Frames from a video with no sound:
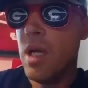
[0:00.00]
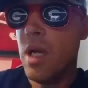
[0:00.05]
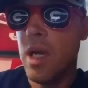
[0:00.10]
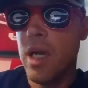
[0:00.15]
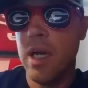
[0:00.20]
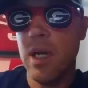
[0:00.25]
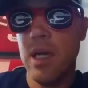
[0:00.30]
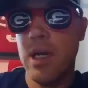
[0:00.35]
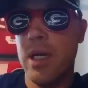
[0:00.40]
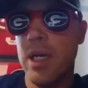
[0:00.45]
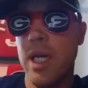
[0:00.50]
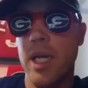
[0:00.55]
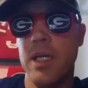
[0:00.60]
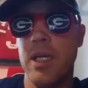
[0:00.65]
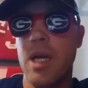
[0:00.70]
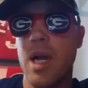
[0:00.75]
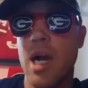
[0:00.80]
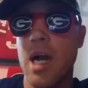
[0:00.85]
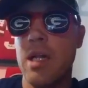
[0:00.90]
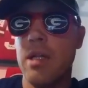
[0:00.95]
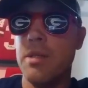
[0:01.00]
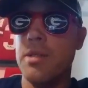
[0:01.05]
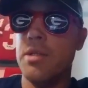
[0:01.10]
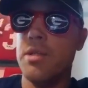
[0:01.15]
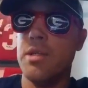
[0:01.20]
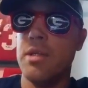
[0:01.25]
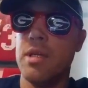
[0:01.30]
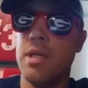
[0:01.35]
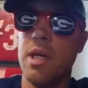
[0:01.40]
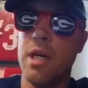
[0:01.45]
in
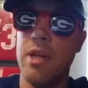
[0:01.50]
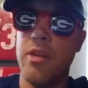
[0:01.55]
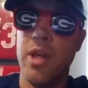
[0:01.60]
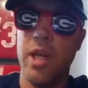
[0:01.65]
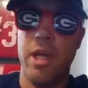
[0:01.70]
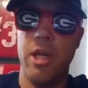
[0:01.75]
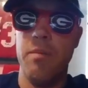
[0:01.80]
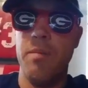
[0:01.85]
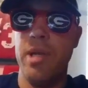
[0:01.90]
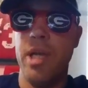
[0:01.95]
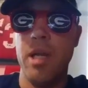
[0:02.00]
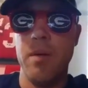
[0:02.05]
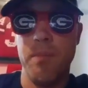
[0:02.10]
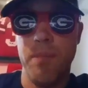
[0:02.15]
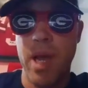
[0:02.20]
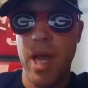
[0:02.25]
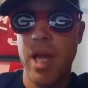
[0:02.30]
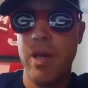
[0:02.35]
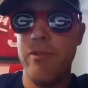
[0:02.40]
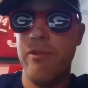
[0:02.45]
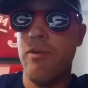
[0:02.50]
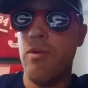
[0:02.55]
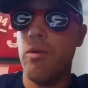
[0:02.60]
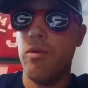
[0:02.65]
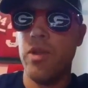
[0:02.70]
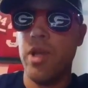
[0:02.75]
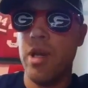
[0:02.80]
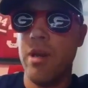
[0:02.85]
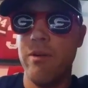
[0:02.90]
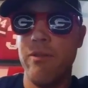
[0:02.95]
college that he could be getting paid
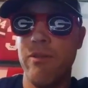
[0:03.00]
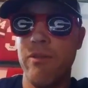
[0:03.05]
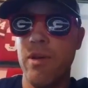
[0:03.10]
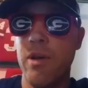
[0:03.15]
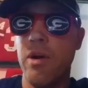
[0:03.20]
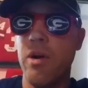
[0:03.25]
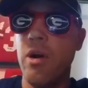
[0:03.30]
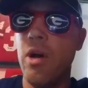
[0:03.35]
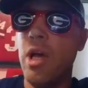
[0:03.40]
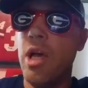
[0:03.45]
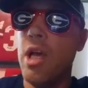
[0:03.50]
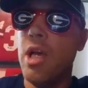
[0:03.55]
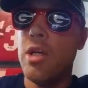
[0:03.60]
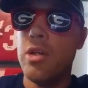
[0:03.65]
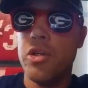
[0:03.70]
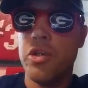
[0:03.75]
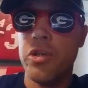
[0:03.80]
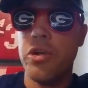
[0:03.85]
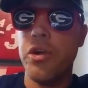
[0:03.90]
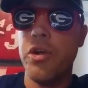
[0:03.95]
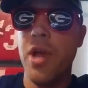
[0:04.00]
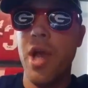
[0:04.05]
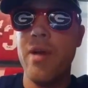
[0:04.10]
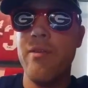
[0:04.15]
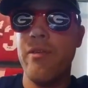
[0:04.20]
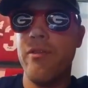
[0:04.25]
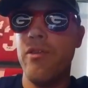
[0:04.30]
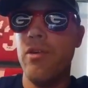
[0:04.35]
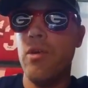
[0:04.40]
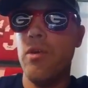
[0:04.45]
for in the NFL. Sure, you
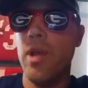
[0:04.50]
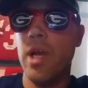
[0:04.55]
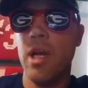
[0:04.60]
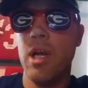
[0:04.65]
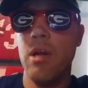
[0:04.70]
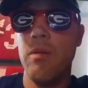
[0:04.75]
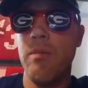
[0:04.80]
have a few that